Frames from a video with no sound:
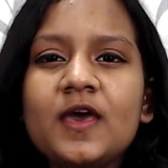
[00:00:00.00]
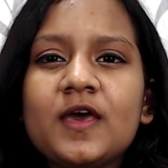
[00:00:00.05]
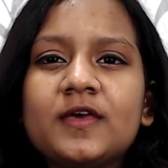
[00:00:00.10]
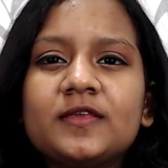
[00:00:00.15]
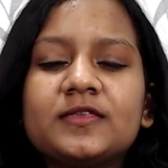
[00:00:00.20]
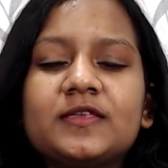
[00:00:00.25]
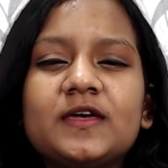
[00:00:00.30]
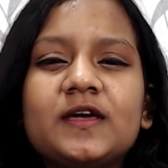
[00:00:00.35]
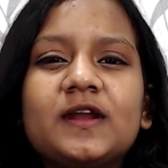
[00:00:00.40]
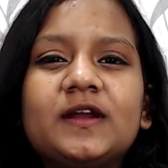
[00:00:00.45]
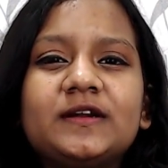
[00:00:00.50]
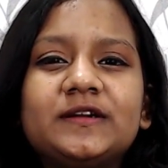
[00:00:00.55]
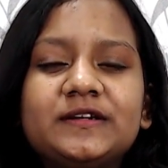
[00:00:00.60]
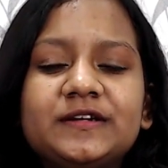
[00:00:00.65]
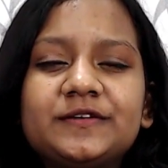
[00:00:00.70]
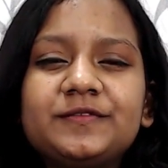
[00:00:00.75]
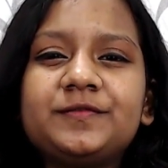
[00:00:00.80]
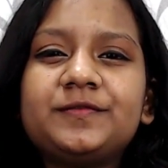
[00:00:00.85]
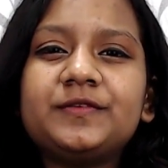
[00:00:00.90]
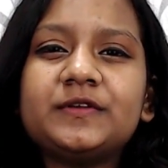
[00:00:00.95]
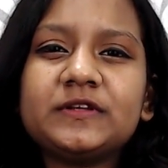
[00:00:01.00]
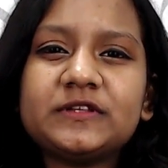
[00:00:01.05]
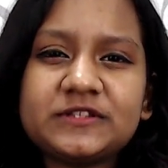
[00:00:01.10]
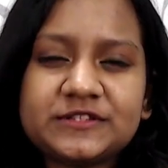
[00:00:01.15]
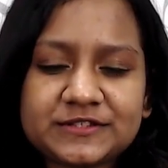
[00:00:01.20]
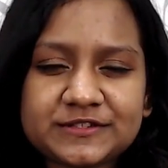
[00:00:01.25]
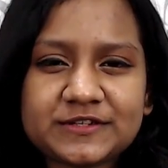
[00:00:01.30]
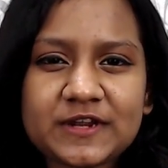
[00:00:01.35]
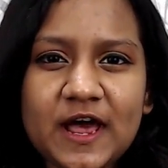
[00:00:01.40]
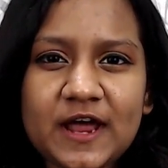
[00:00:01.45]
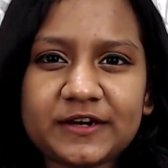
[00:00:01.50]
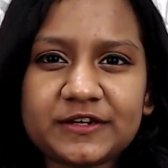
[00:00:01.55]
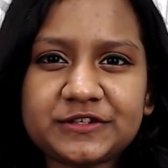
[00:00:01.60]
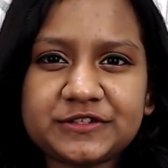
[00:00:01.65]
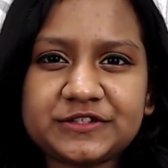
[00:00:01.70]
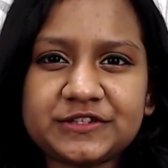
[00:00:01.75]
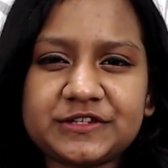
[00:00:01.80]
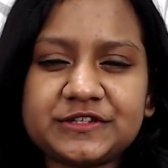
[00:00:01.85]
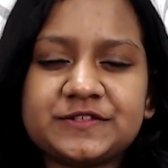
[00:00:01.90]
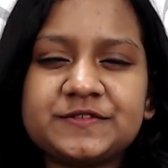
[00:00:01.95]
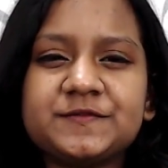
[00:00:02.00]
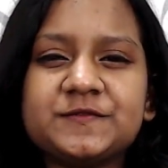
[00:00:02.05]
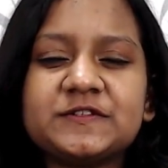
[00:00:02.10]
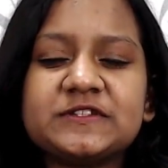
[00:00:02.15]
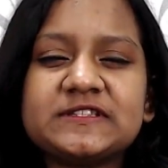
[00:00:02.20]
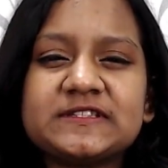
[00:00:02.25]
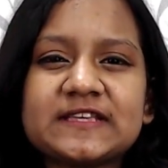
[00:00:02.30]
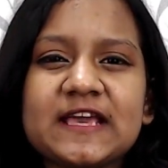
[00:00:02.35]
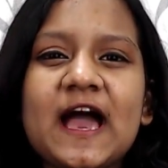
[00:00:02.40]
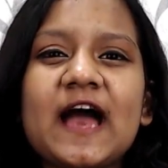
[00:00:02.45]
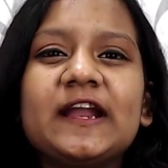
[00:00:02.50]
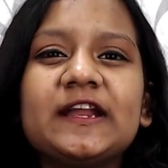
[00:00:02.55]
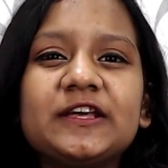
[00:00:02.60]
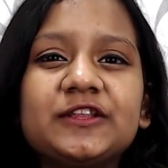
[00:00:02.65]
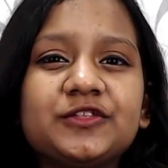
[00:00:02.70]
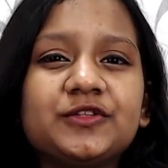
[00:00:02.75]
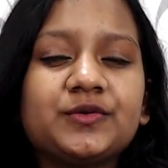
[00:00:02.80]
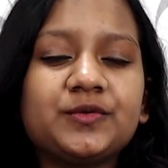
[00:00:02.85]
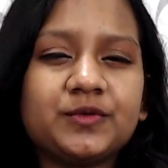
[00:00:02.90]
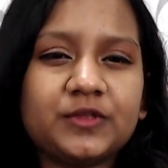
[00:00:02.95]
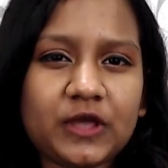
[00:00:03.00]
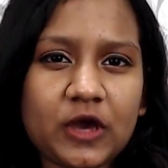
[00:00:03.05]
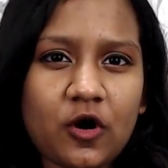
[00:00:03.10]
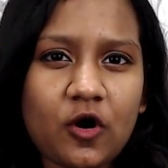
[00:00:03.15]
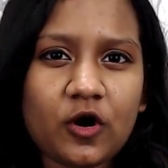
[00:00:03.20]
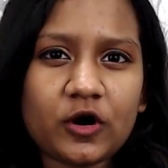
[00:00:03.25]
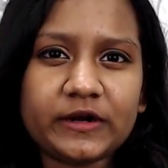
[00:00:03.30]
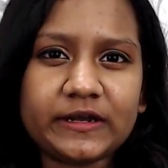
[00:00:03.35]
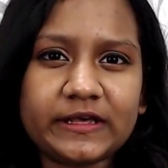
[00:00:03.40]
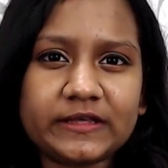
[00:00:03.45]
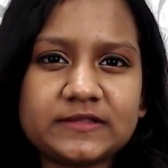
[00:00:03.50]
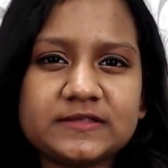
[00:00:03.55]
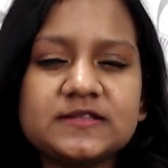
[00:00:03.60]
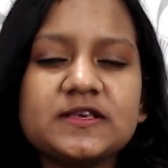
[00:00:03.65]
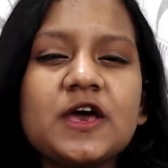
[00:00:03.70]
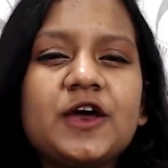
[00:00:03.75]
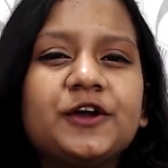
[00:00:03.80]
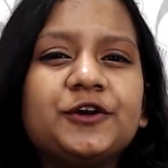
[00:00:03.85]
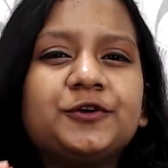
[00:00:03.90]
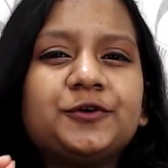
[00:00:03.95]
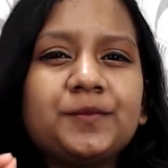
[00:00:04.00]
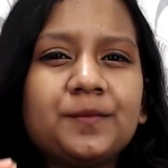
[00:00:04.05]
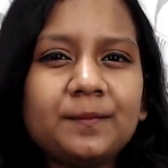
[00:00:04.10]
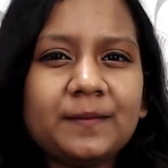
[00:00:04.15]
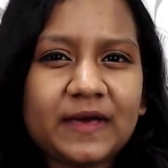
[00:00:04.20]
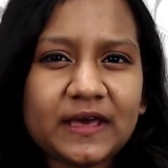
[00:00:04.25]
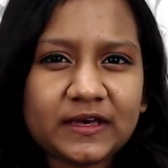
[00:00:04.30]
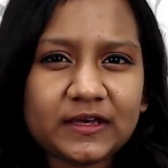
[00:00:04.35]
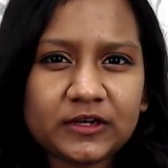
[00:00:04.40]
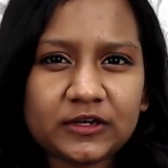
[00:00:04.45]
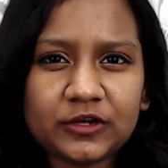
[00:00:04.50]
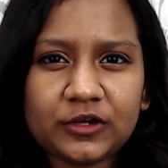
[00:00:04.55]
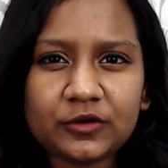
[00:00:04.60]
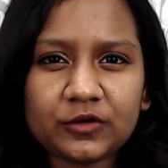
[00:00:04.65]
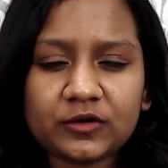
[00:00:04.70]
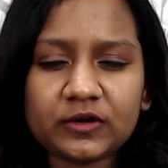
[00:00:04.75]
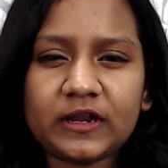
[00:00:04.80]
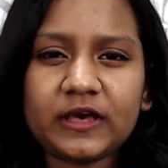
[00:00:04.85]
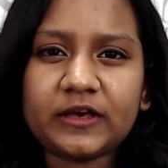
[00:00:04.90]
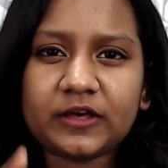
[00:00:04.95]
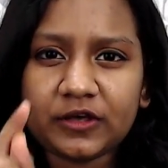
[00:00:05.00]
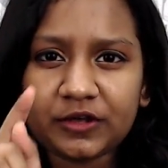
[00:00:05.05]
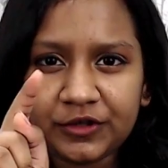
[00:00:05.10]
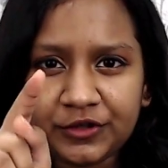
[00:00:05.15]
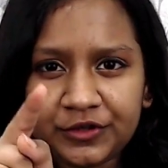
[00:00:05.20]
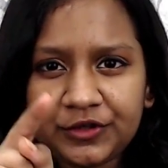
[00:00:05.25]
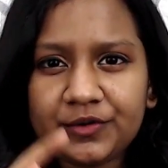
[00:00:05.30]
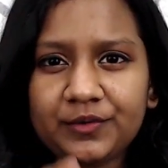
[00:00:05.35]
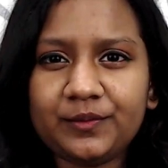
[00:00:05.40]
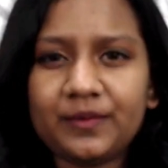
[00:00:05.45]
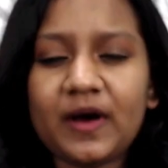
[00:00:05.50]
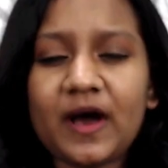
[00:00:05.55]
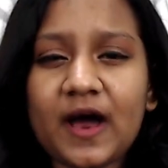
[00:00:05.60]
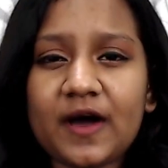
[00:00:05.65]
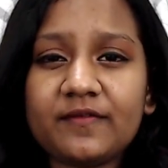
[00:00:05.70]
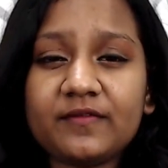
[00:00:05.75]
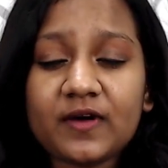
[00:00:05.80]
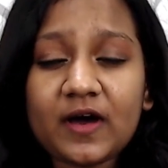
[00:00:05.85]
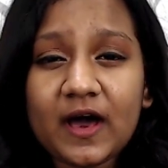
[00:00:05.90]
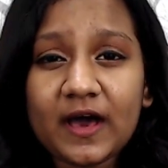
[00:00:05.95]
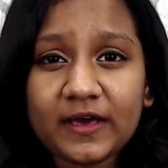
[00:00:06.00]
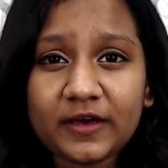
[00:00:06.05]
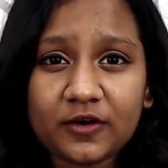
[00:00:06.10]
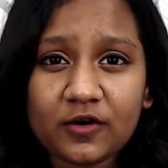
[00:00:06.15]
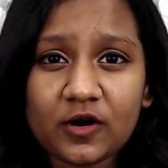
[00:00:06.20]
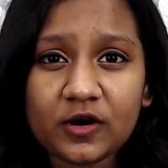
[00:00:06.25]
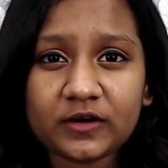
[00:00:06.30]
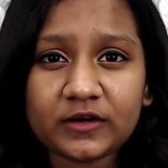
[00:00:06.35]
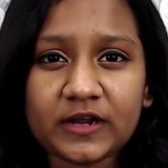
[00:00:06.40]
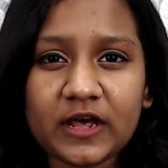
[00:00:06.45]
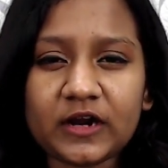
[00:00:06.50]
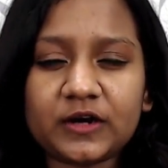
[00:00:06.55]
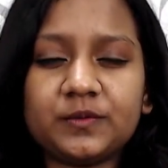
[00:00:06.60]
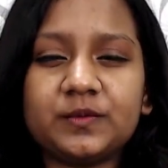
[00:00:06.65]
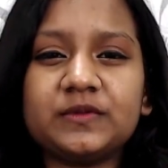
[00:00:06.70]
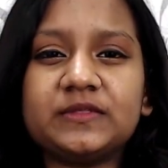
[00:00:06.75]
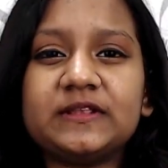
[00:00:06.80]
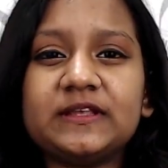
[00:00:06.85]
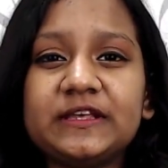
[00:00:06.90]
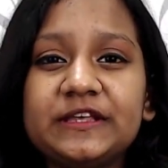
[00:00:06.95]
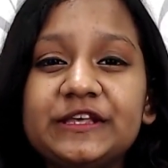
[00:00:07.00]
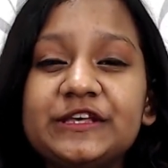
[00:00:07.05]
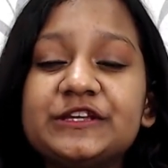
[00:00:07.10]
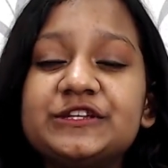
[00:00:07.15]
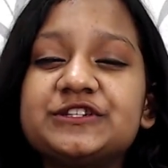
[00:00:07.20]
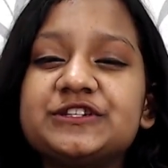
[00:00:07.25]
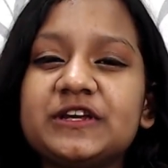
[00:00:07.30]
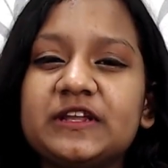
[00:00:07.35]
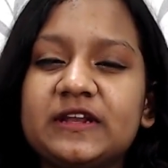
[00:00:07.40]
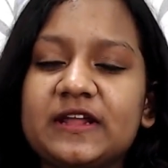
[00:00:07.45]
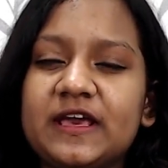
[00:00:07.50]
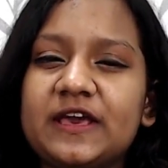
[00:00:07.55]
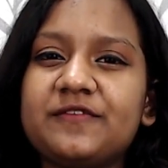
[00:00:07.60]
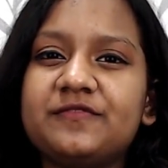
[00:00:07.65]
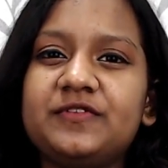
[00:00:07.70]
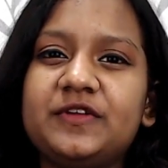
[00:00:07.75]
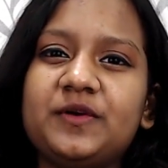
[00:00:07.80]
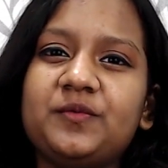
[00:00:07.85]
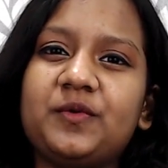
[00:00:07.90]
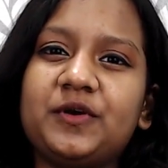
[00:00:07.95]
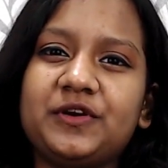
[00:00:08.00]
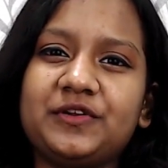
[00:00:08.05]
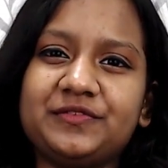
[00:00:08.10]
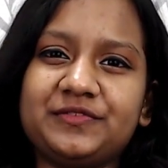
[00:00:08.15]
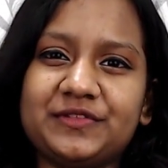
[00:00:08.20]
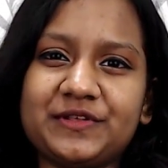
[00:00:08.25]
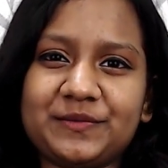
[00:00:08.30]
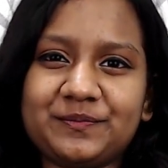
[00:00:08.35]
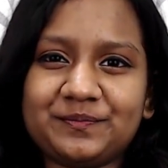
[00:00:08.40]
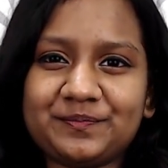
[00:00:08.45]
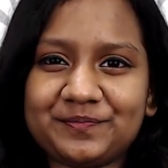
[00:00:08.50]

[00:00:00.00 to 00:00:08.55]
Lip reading: There are different strategies for scanning through the audience to make it look like you have eye contact with each and every one of them.